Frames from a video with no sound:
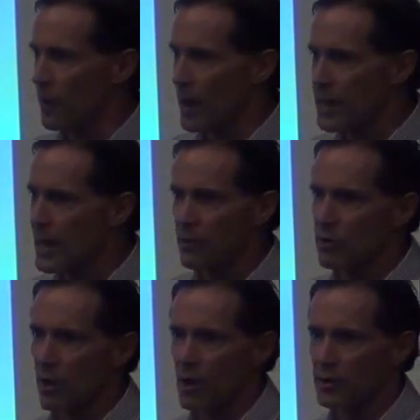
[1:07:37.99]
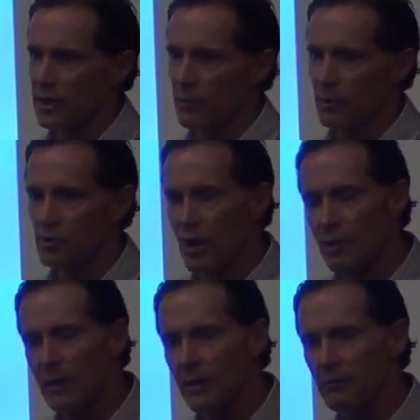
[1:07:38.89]
I can't grow a garden anymore, so how
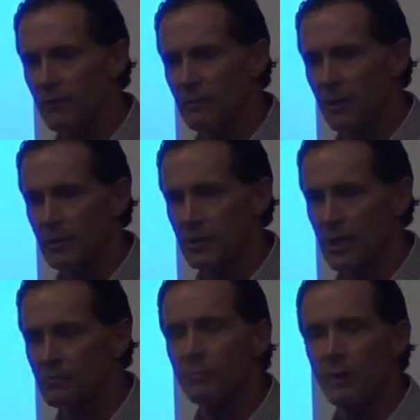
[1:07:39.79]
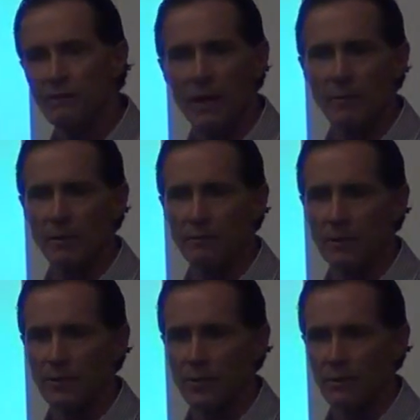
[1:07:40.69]
am I going to feed myself? How's my family going to
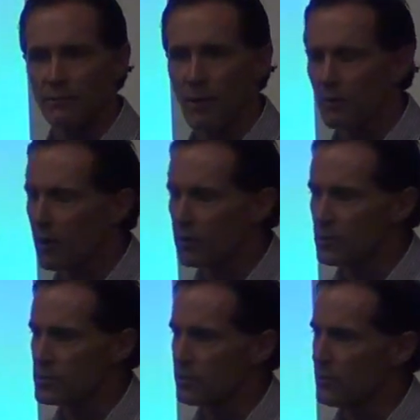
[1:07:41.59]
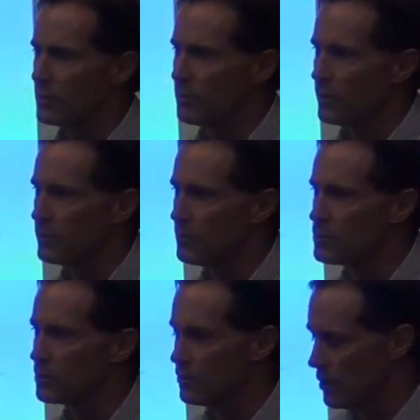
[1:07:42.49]
feed itself? Our garden doesn't grow anymore. We
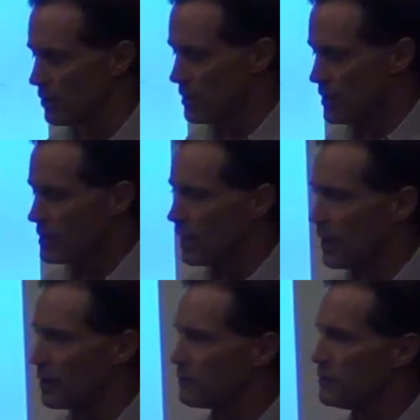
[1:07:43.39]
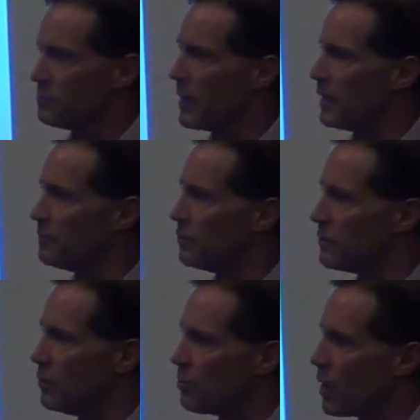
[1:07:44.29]
used to grow a 100-foot bed
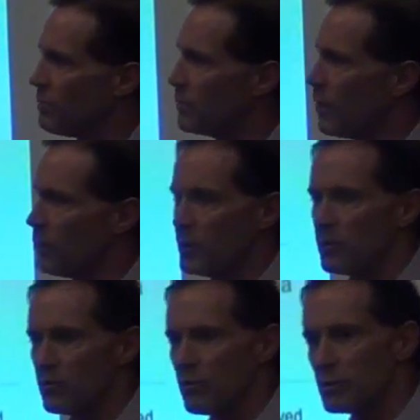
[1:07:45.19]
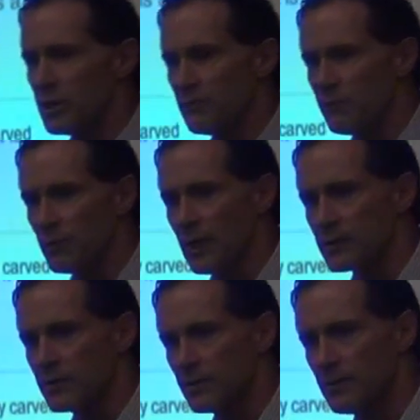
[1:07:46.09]
with no problem at all. We couldn't grow 10 foot
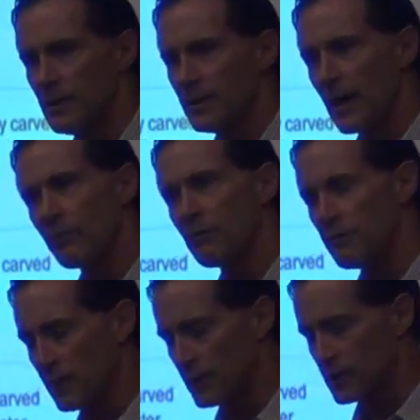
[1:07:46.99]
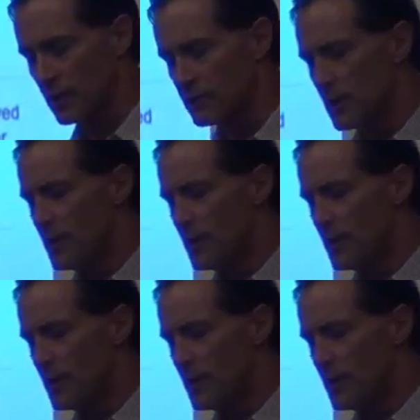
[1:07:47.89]
last year. How do we feed ourselves?